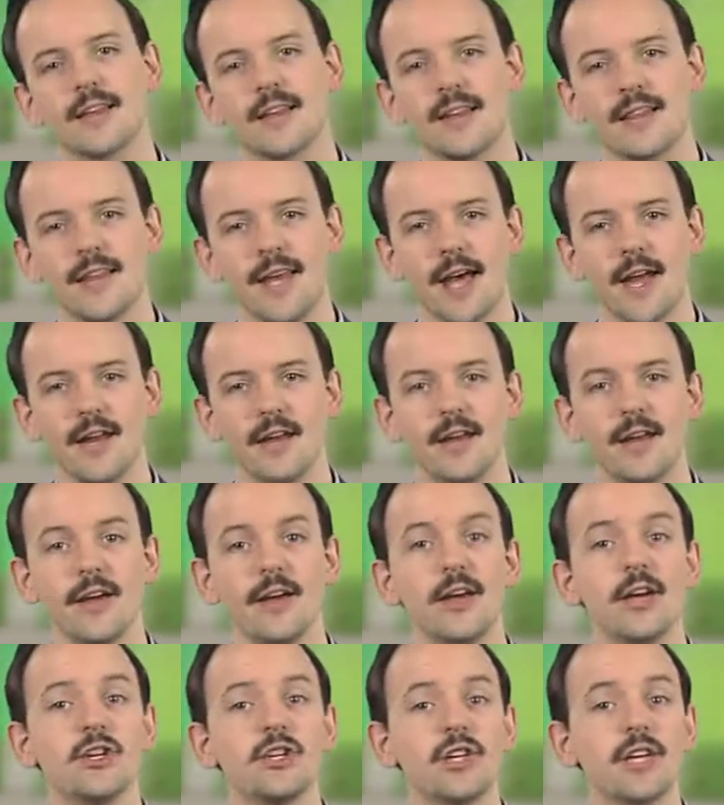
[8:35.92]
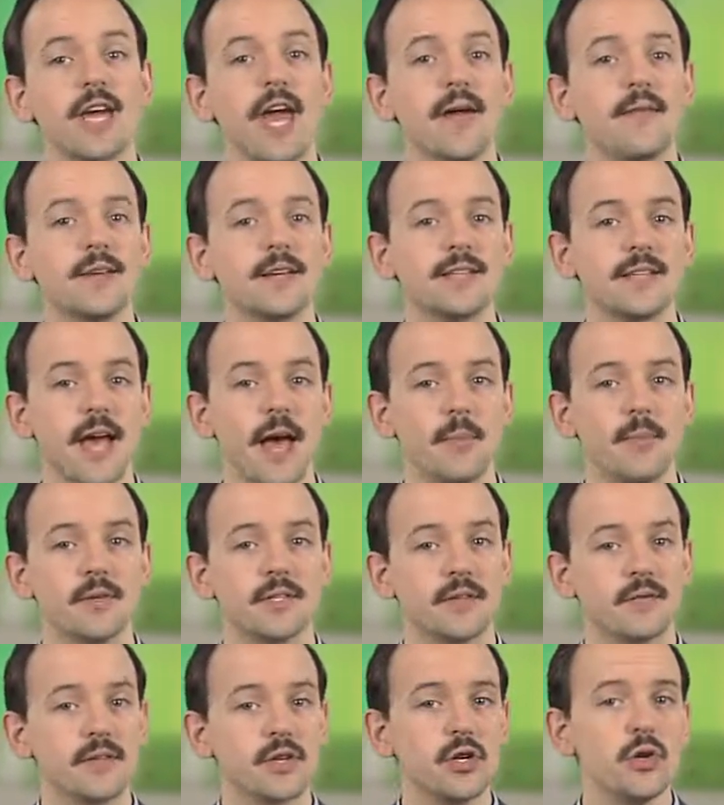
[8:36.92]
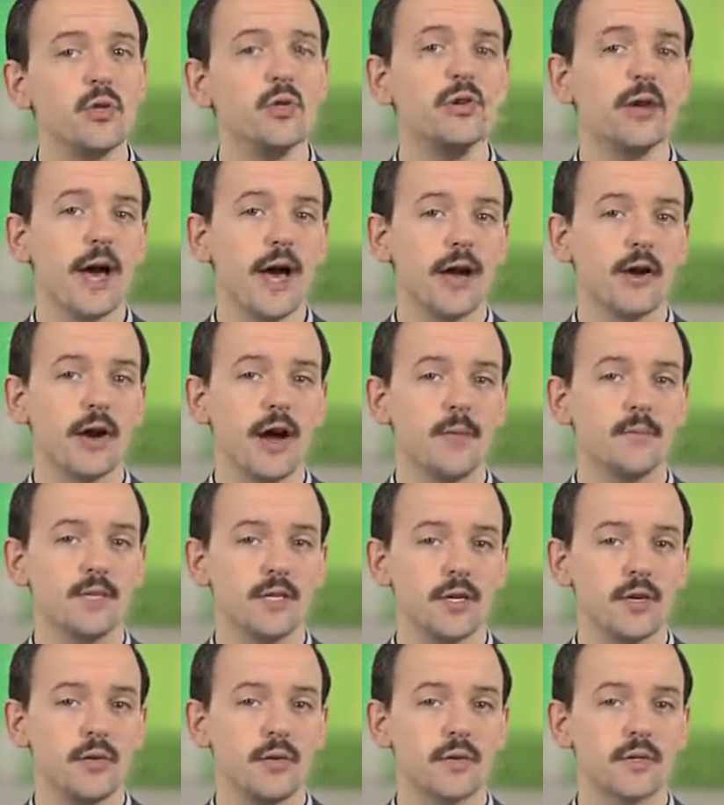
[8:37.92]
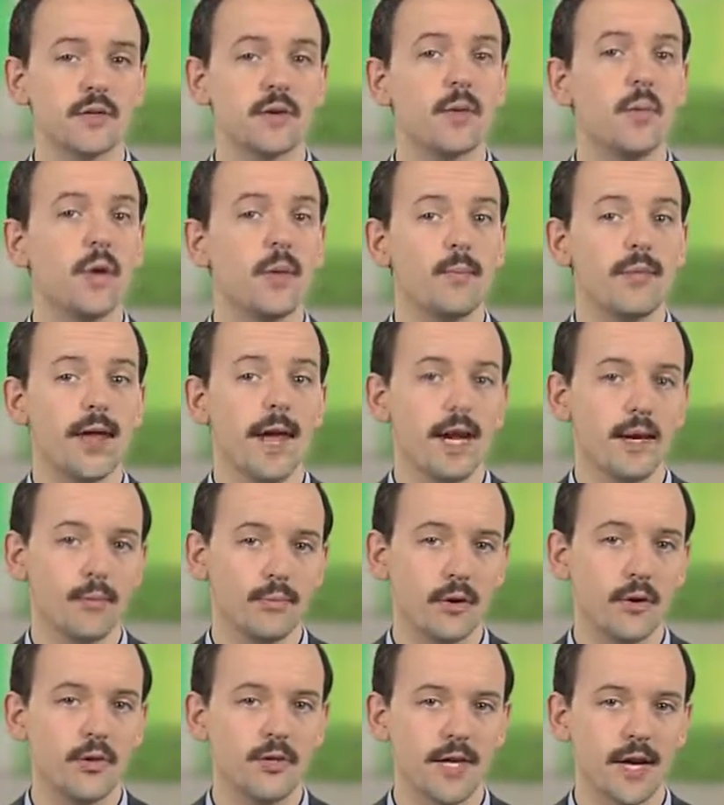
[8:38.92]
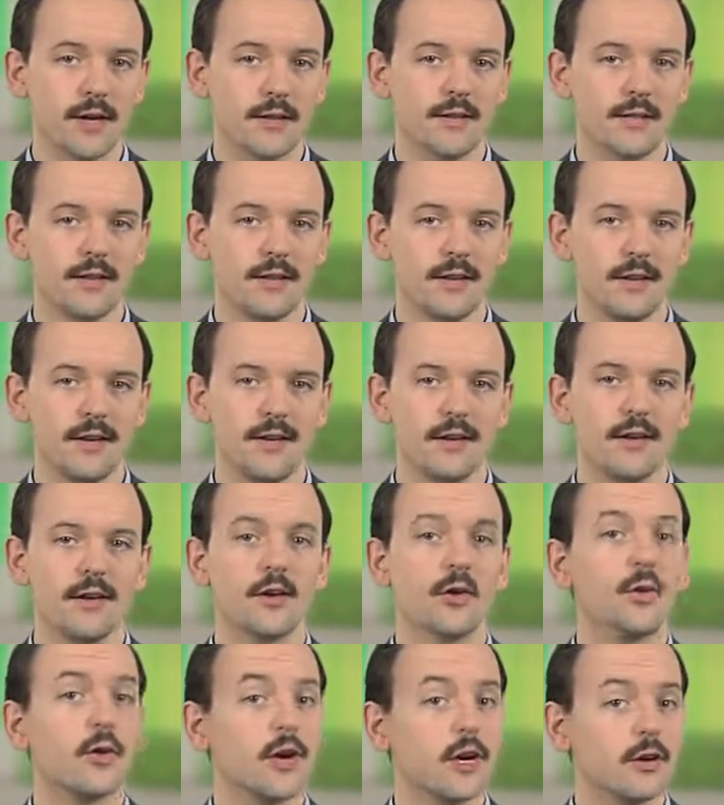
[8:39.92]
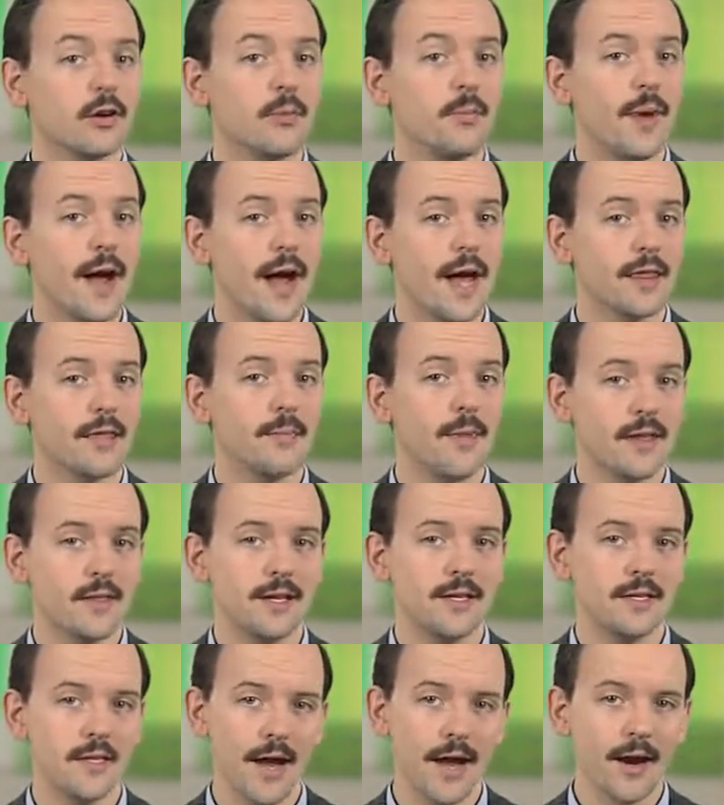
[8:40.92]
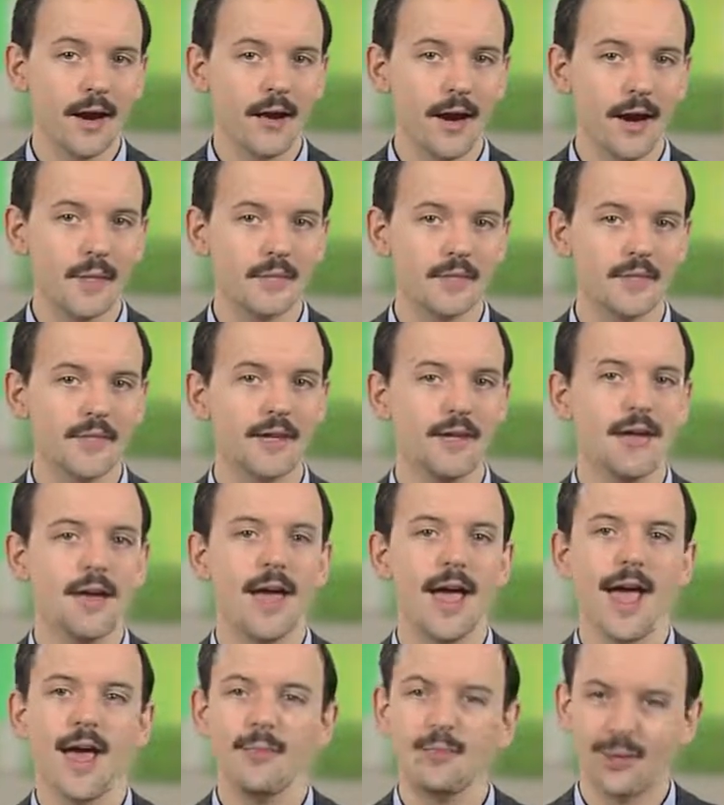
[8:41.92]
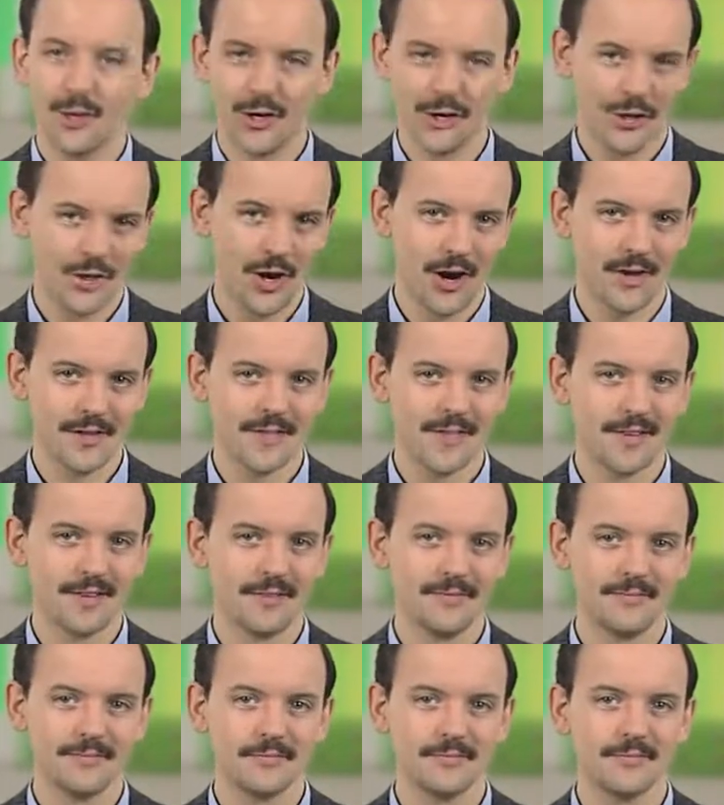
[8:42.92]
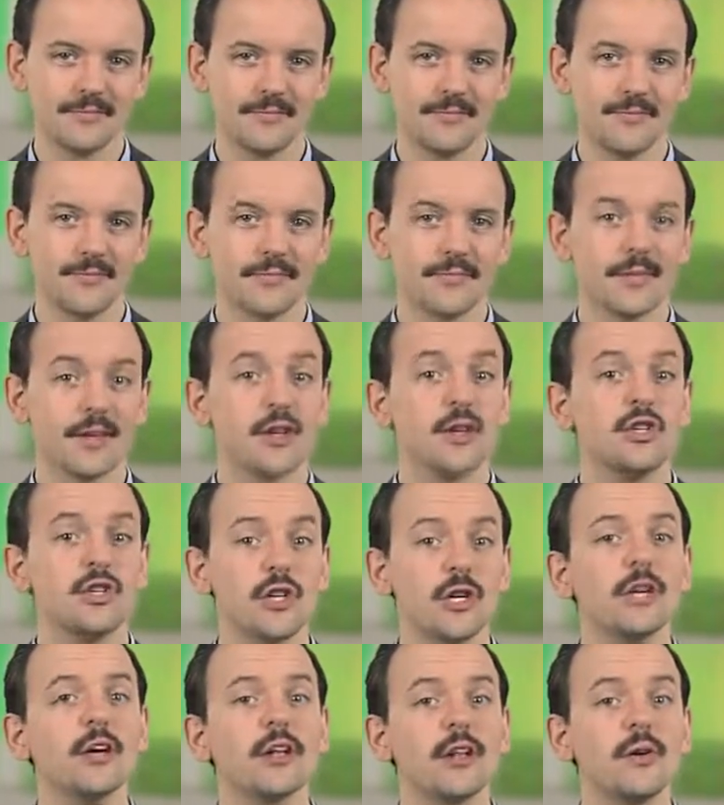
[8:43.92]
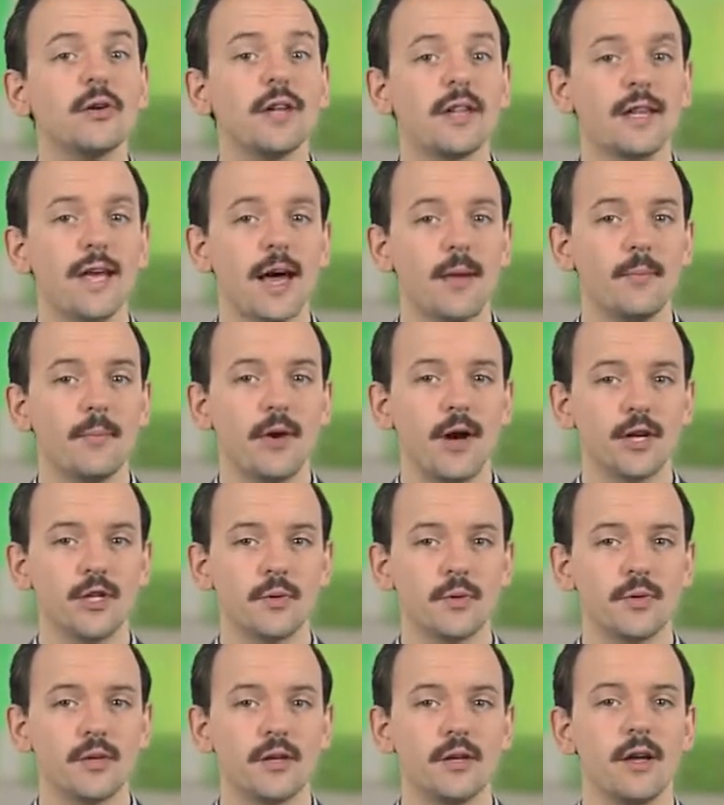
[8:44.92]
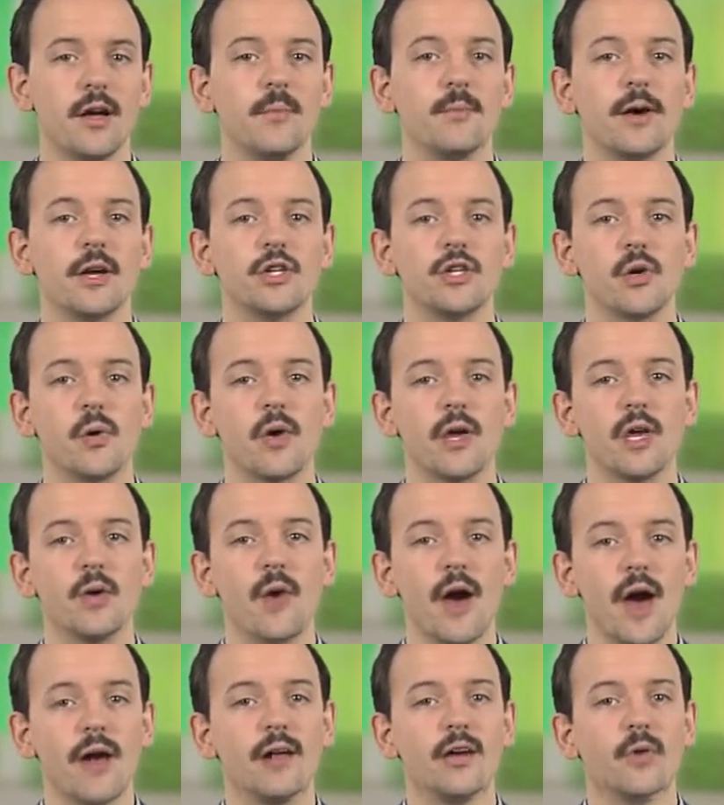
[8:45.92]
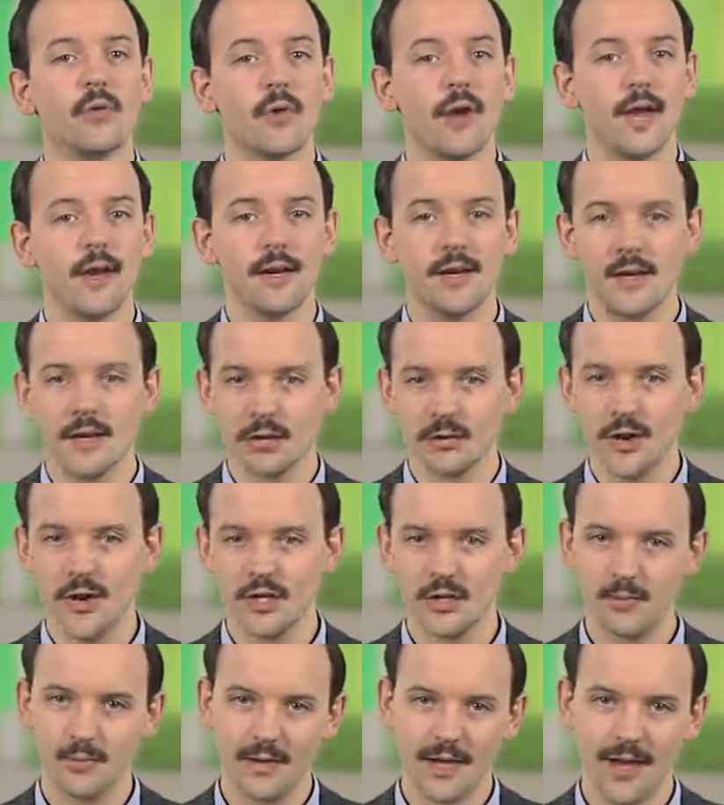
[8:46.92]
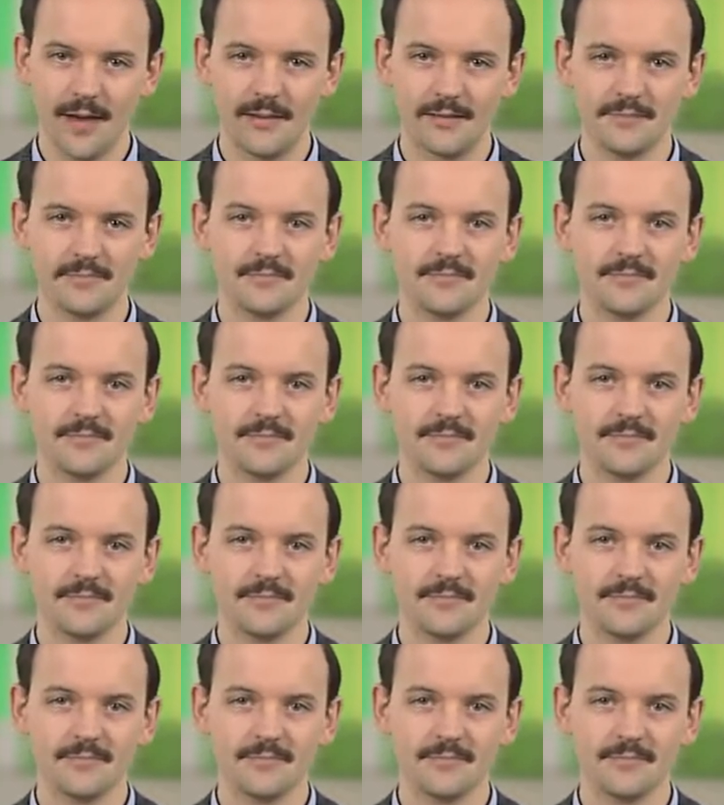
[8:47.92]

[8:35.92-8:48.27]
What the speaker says: Then, she gave examples of 2 diagrams used when planning projects: critical path method diagrams and PERT charts. She concluded that module by showing you how to create an iteration plan.